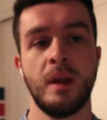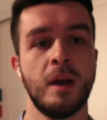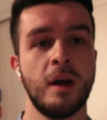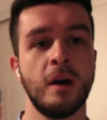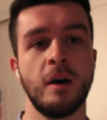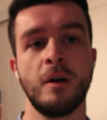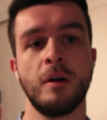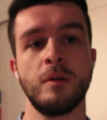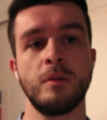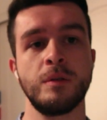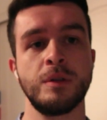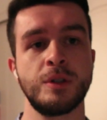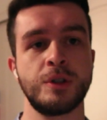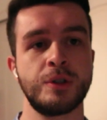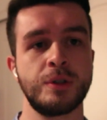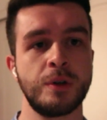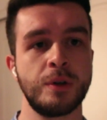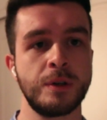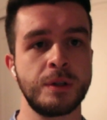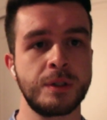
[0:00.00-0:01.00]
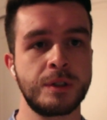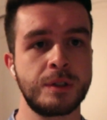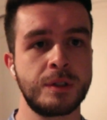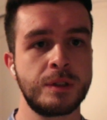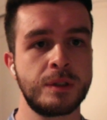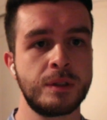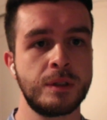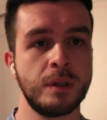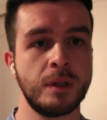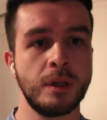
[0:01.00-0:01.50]
how the
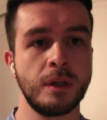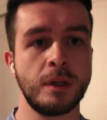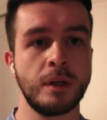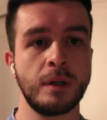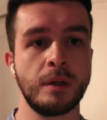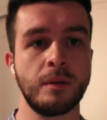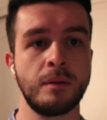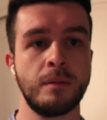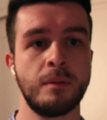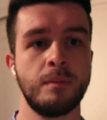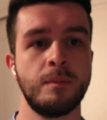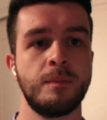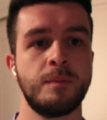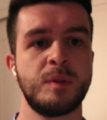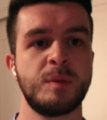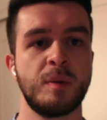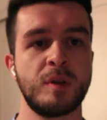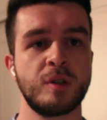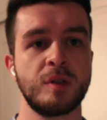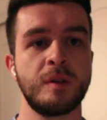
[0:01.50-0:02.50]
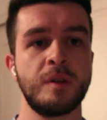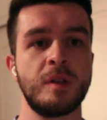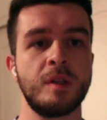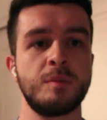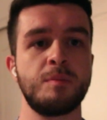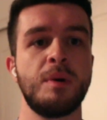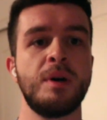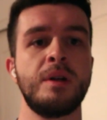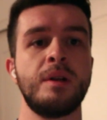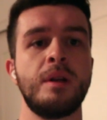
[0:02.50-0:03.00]
shirts, especially these
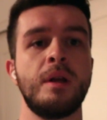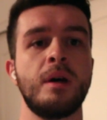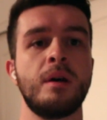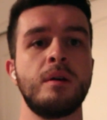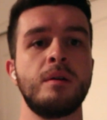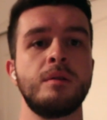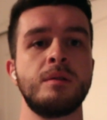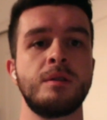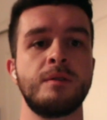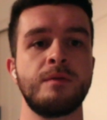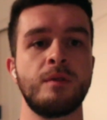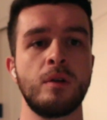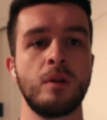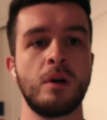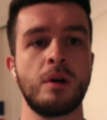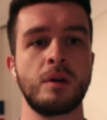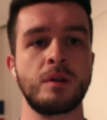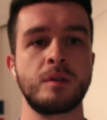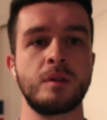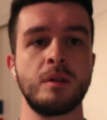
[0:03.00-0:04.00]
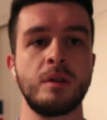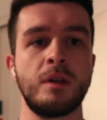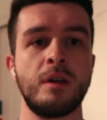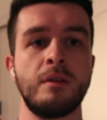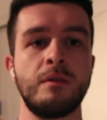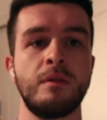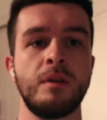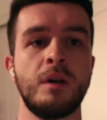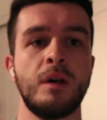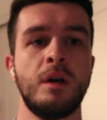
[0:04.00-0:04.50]
button downs, if they're long
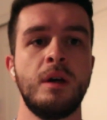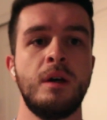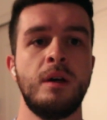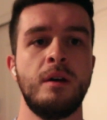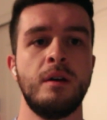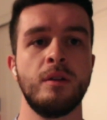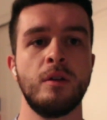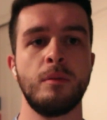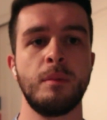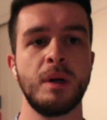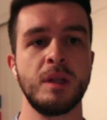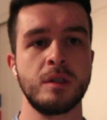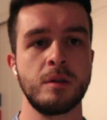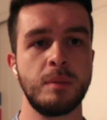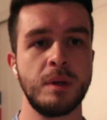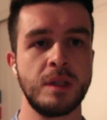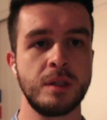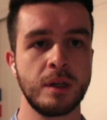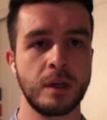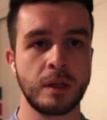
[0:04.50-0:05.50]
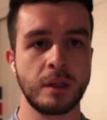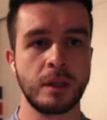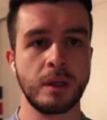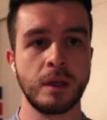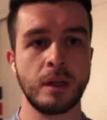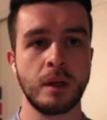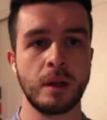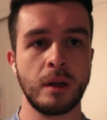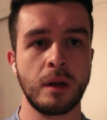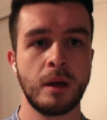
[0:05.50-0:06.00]
sleeve and they're meant to be tucked
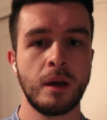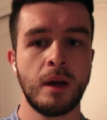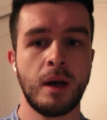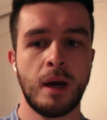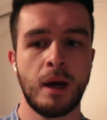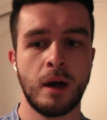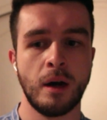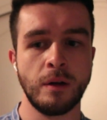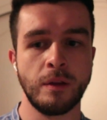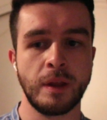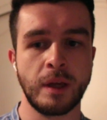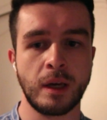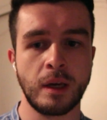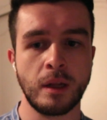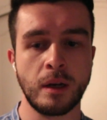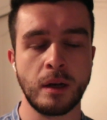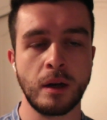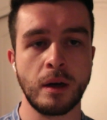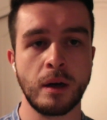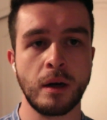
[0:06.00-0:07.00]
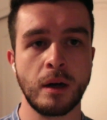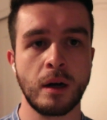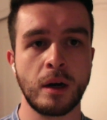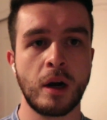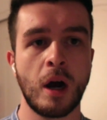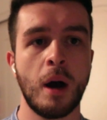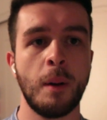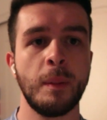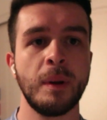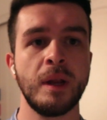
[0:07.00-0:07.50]
in, how they can
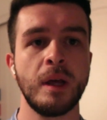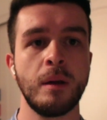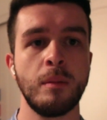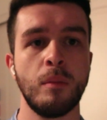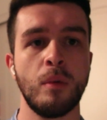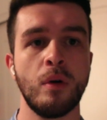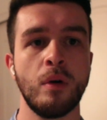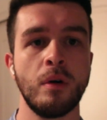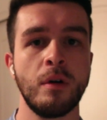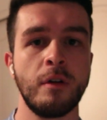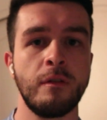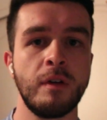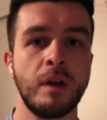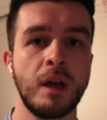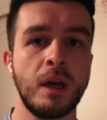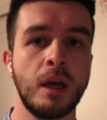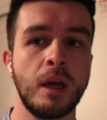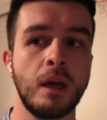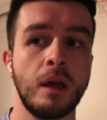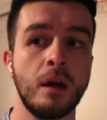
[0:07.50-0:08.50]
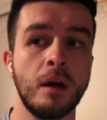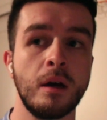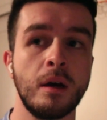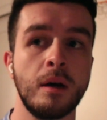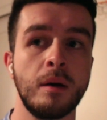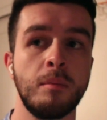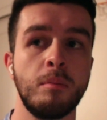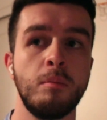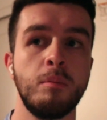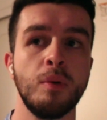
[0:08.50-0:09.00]
accommodate more of a
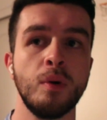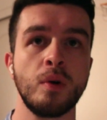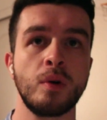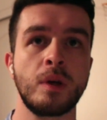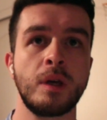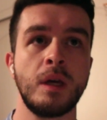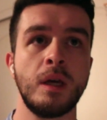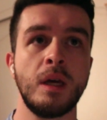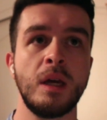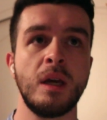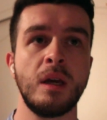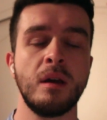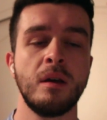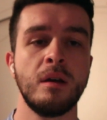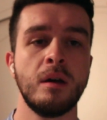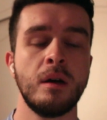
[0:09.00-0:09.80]
bulky